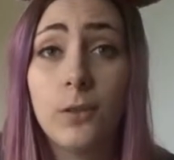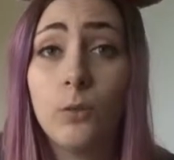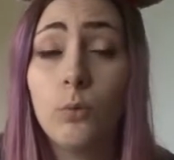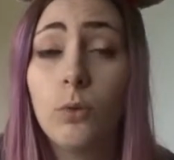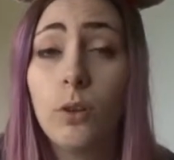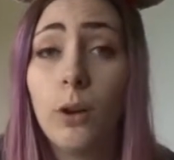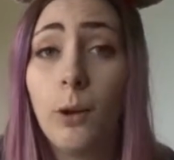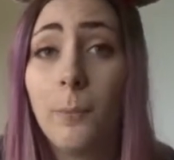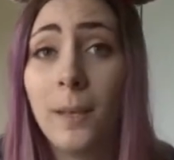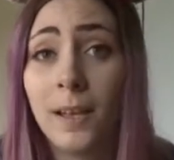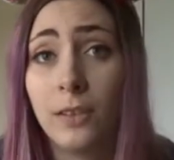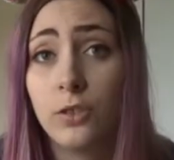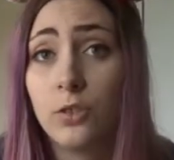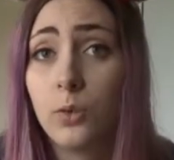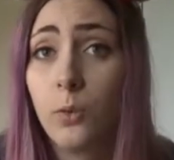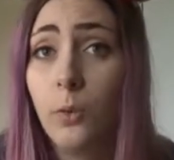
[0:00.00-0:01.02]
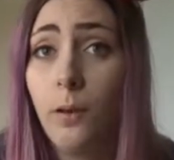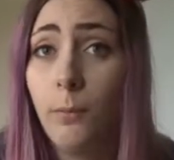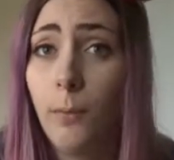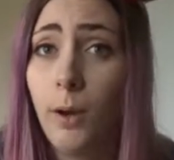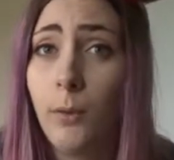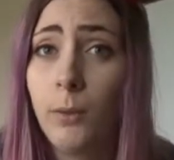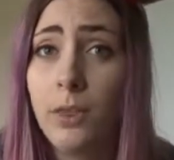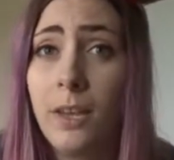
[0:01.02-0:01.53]
and although I managed quite
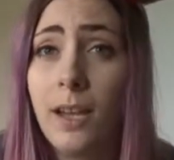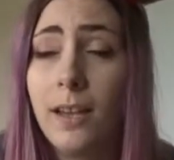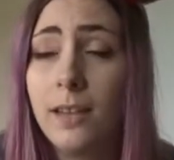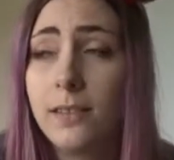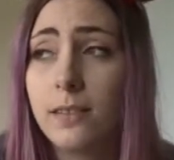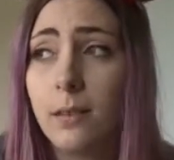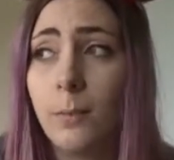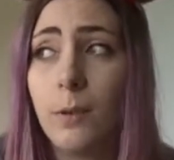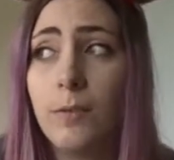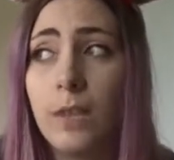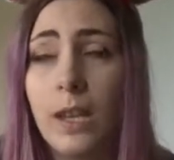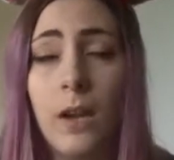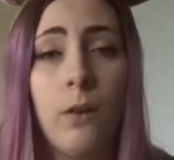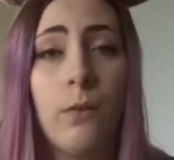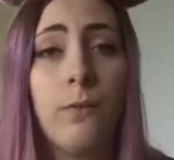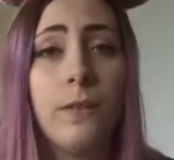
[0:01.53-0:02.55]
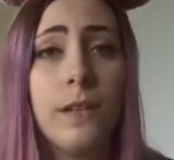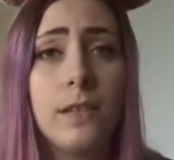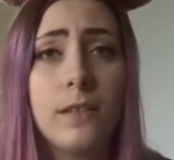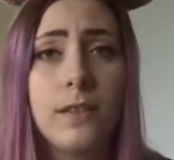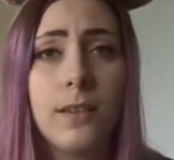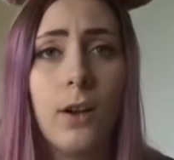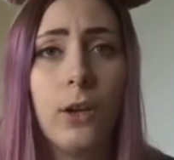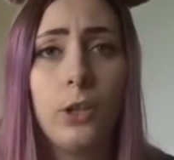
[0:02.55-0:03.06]
well with that, some of the outfits
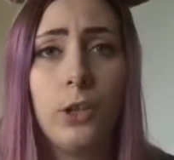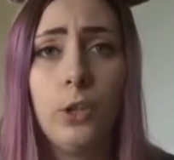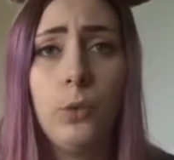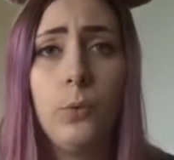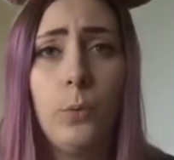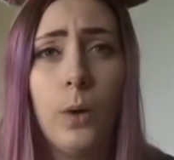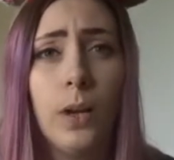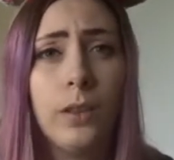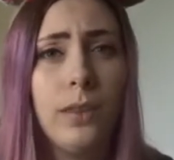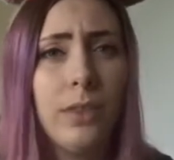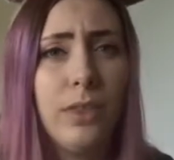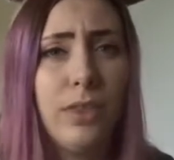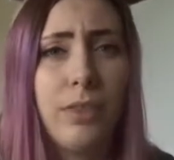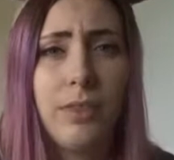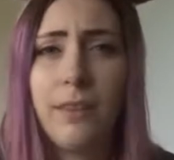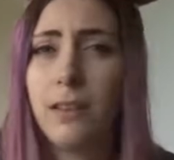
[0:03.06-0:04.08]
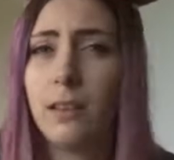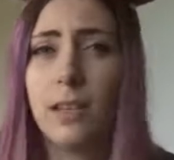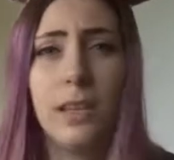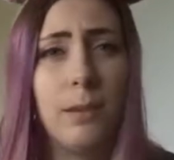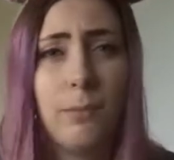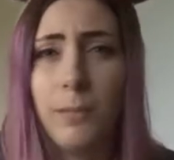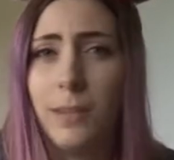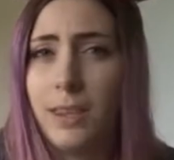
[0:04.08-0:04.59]
I knew weren't going to
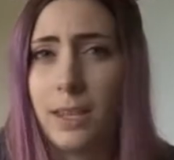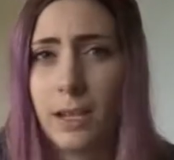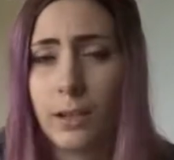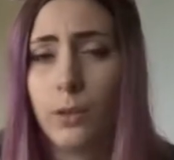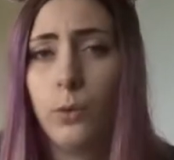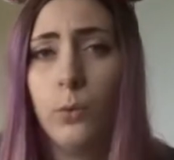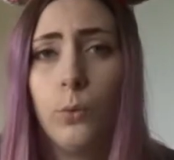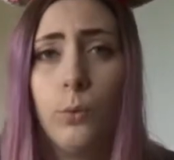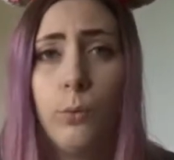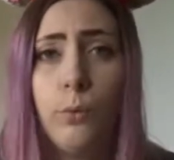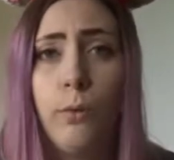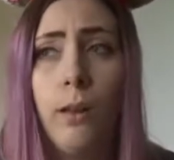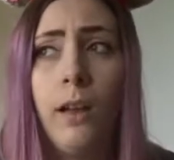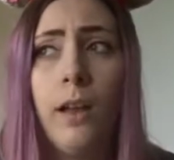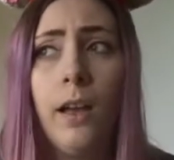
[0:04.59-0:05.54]
keep me that cool,